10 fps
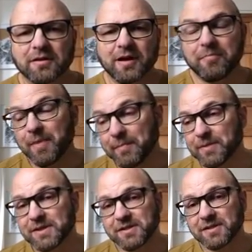and
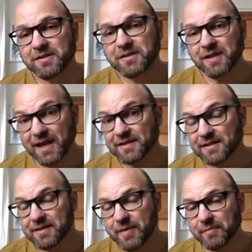
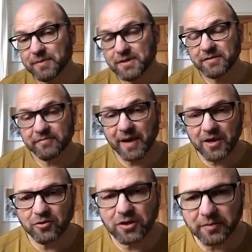ANC members of my
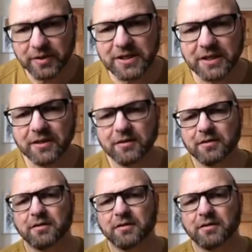own committee